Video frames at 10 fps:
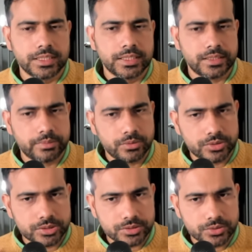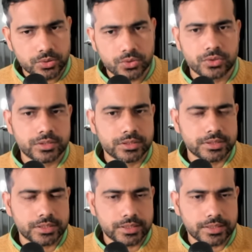about your
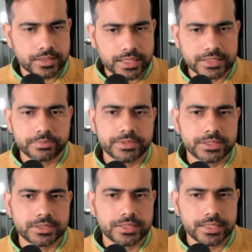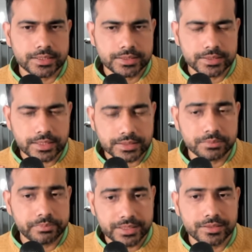uh, aspiration i think as
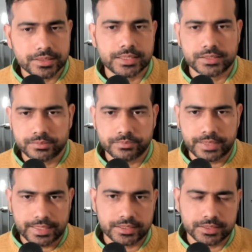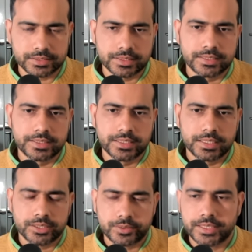a beginner that's a bad thing
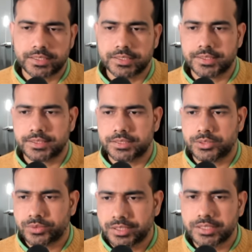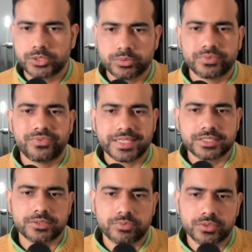right uh, you really need to be
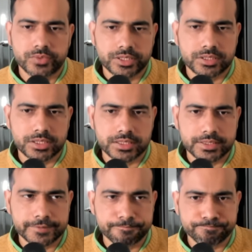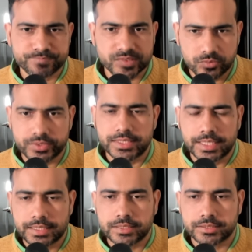flexible with um, with
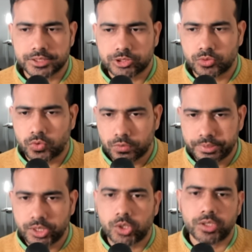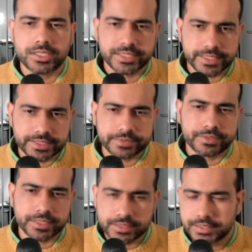that so go beyond this
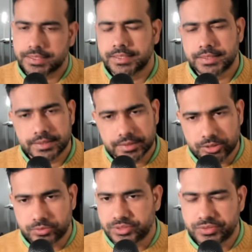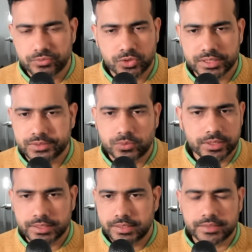hft you know you can work as a
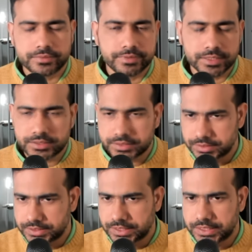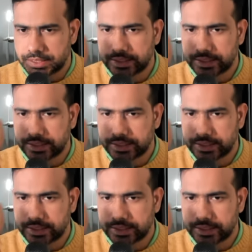quant in other fields uh,